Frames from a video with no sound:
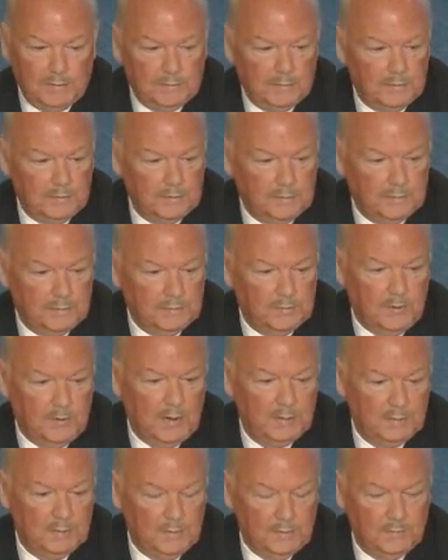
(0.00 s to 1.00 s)
so that the
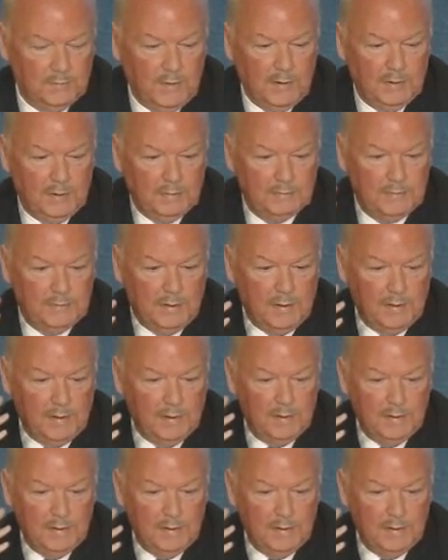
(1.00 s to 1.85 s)
director of NSA,